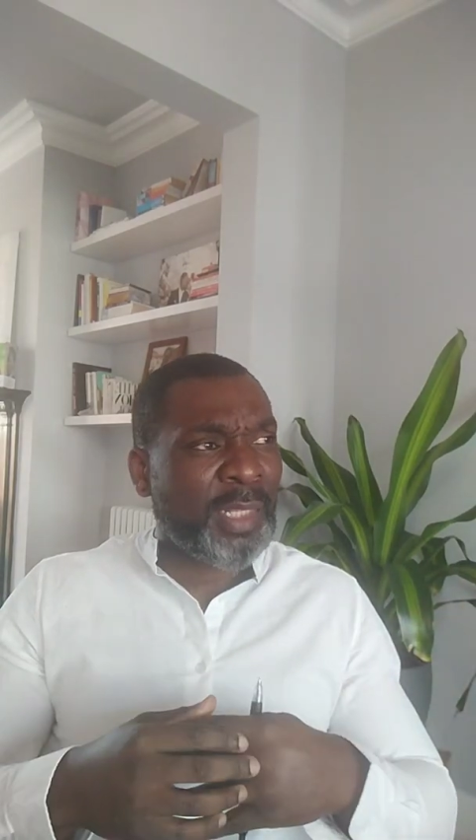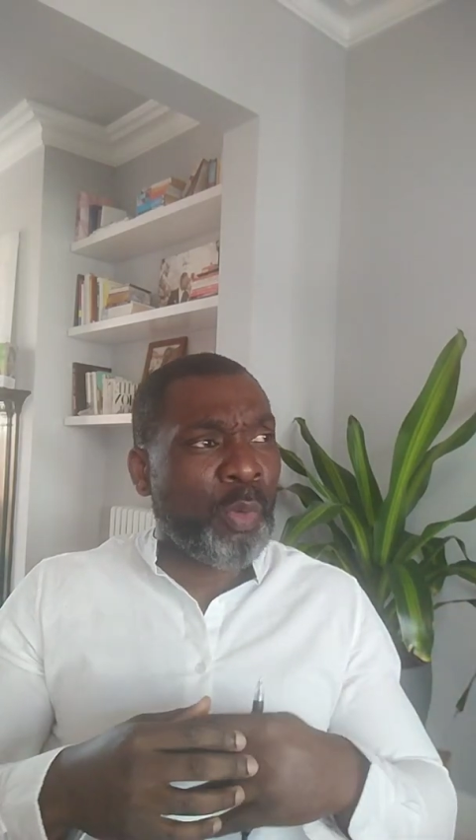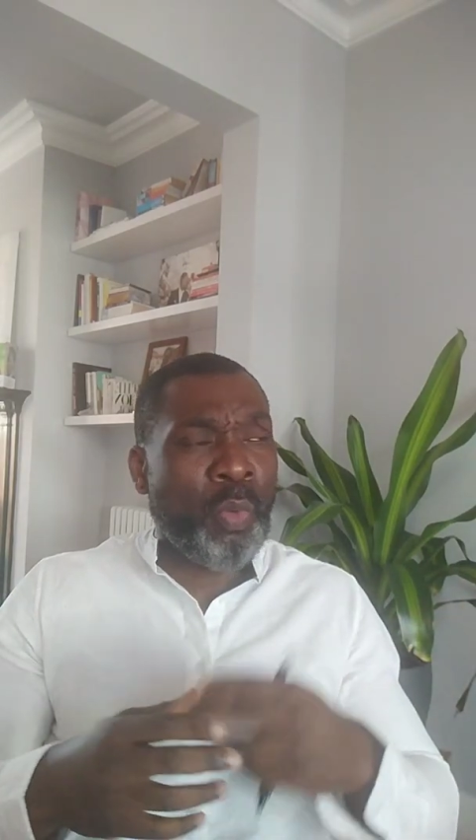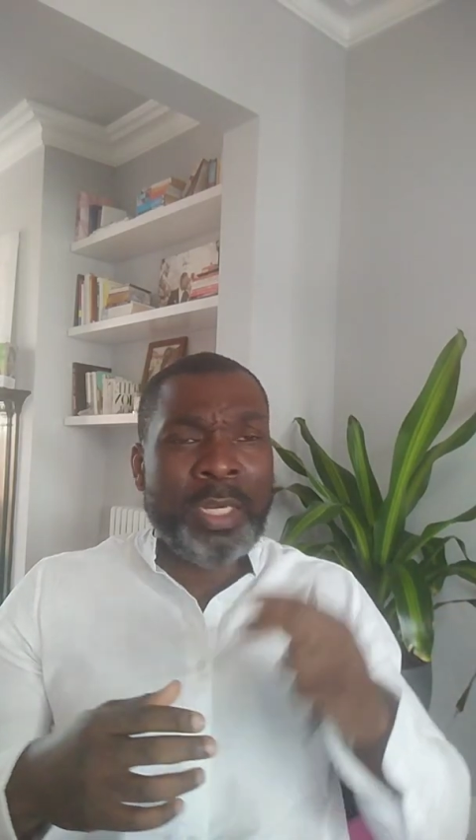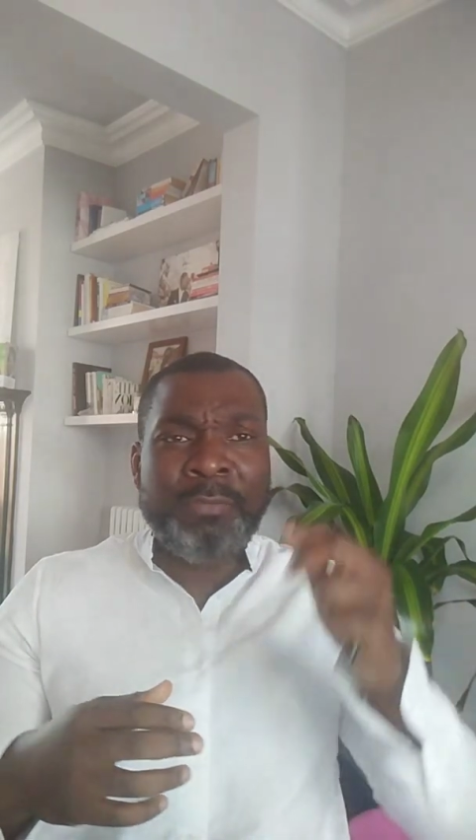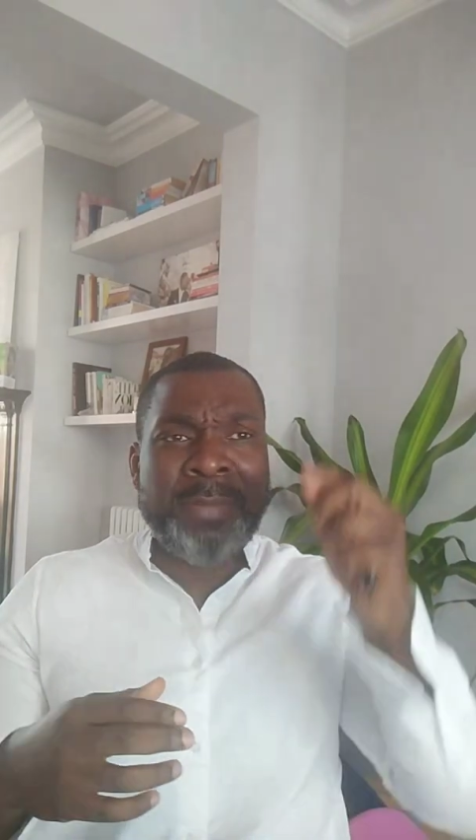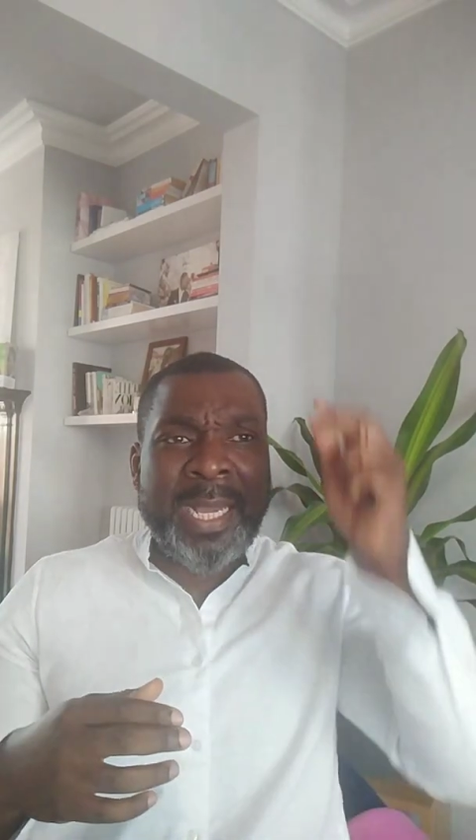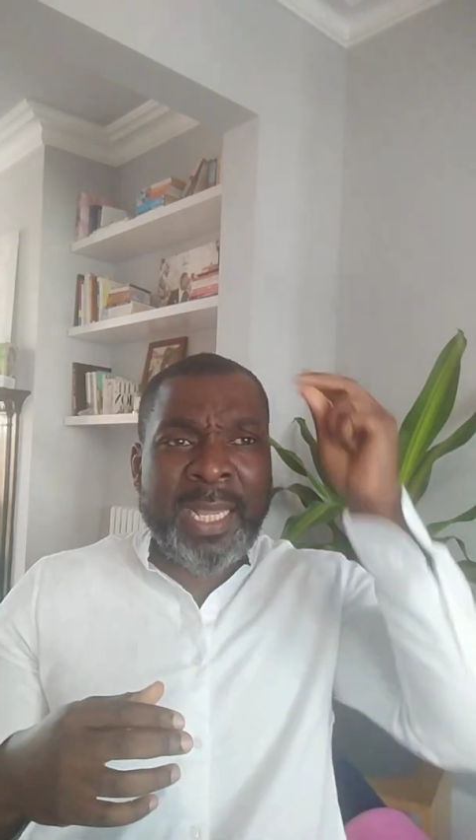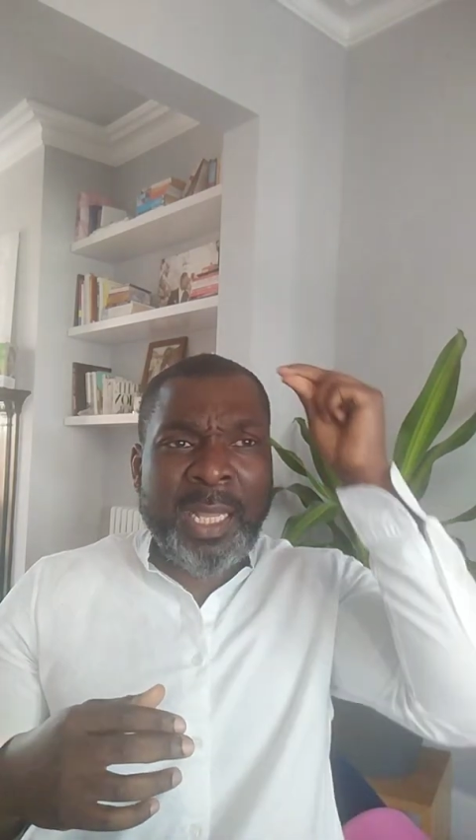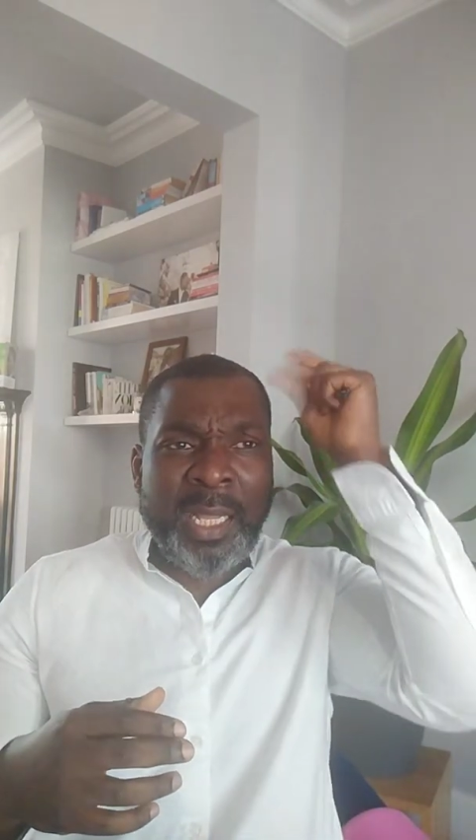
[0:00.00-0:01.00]
One of
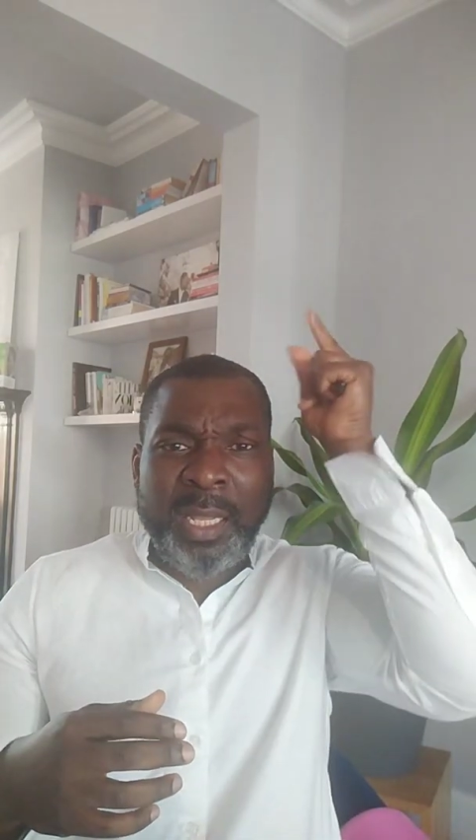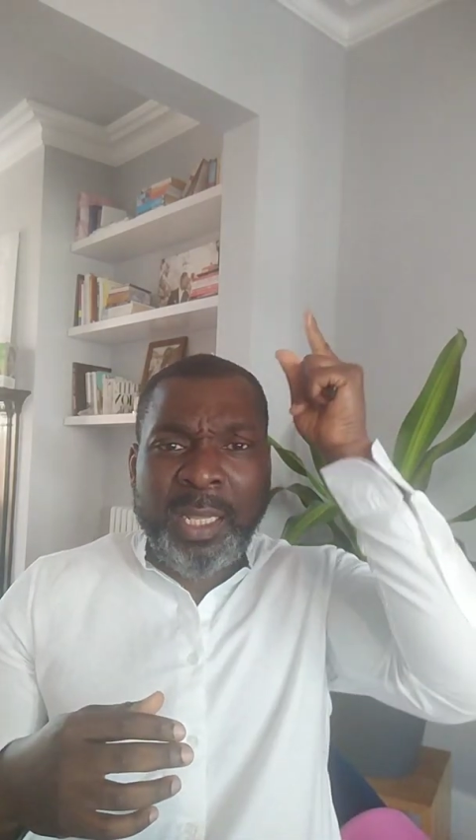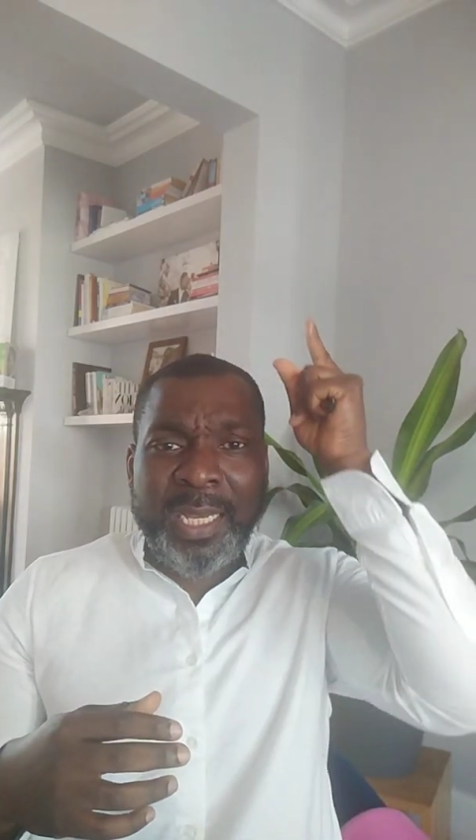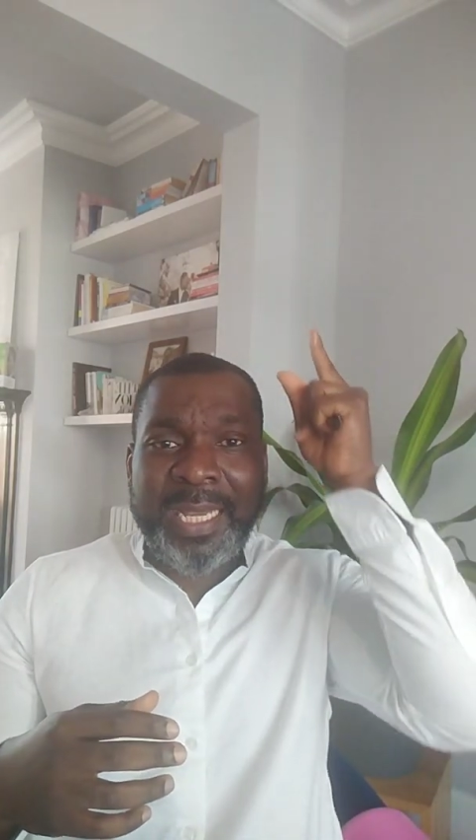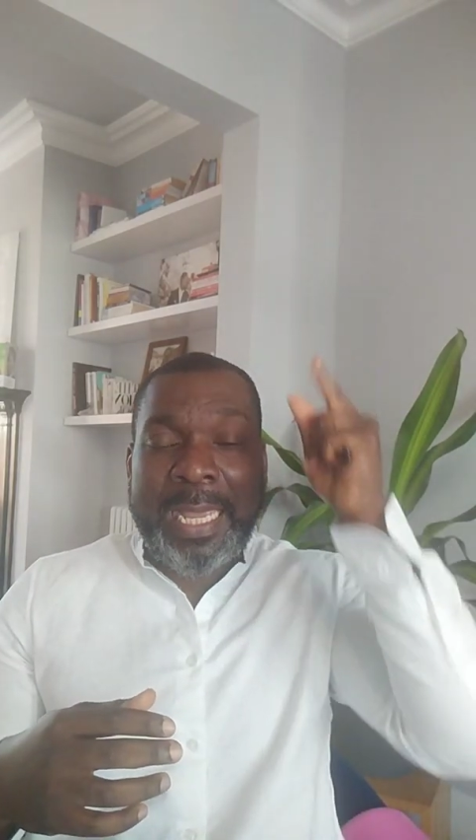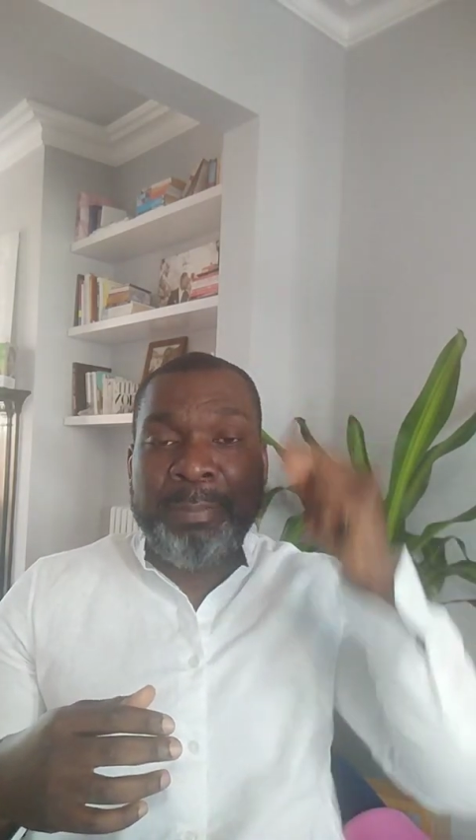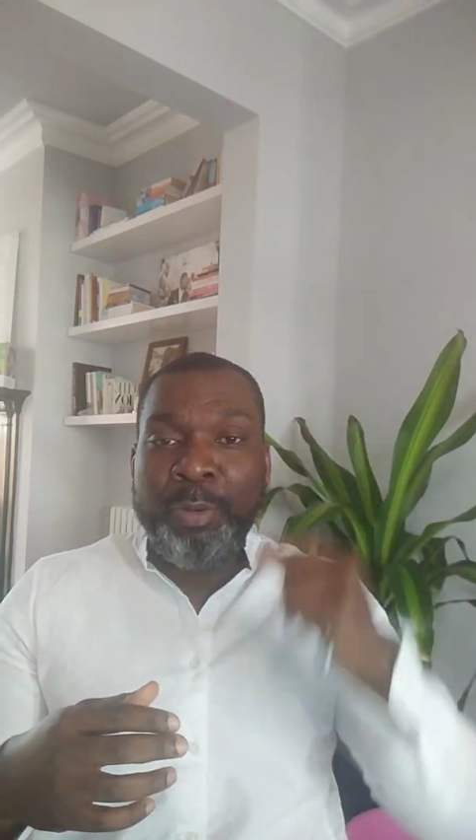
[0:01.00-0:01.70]
my light